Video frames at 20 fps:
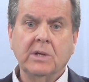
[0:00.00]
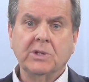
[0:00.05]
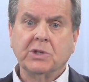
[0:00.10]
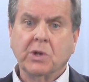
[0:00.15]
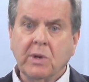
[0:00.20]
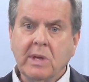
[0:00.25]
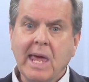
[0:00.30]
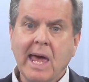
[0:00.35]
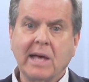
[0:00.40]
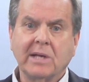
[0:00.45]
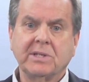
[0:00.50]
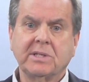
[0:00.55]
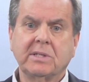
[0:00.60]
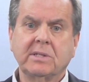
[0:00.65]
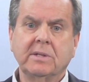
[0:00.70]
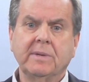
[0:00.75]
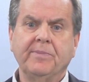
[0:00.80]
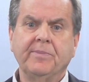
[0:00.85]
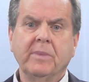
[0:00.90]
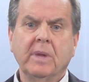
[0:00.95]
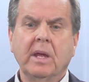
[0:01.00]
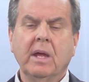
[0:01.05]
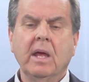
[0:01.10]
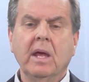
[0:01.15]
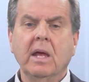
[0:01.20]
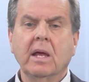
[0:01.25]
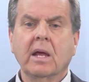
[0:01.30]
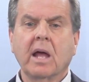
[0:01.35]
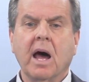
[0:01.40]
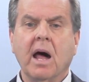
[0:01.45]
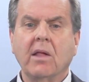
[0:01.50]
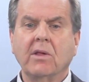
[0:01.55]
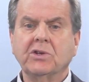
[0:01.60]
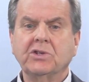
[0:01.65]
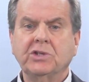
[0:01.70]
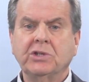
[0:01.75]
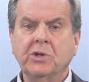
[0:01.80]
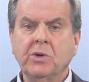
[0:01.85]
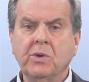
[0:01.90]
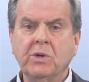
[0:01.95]
So yes,
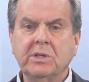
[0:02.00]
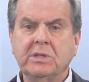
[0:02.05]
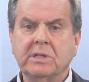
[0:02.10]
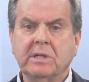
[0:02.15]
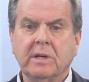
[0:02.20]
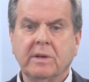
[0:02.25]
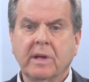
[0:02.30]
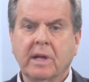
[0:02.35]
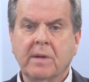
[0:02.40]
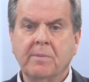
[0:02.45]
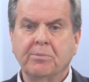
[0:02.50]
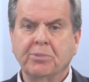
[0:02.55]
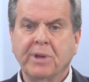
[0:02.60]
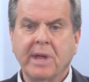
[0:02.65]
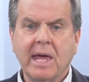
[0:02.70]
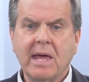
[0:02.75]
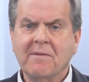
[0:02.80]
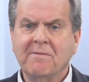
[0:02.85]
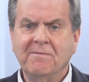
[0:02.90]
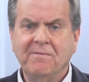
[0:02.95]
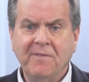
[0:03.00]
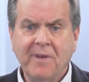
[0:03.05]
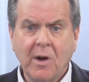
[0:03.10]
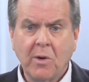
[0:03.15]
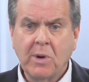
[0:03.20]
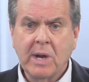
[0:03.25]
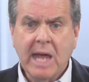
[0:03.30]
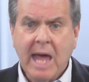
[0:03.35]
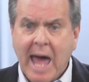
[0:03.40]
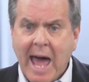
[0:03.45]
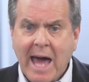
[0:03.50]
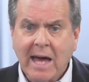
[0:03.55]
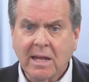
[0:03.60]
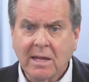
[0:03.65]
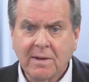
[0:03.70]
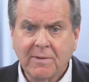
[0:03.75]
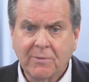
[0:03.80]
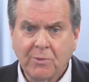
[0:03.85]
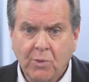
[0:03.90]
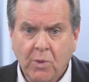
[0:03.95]
college students can play a very
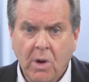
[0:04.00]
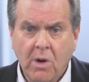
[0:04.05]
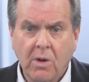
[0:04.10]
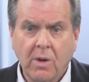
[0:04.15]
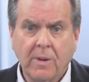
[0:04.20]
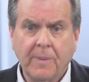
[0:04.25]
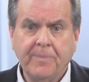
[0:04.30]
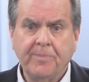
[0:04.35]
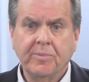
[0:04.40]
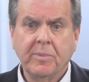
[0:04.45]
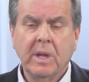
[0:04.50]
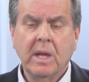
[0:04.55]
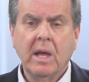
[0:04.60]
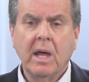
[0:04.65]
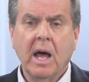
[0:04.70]
active role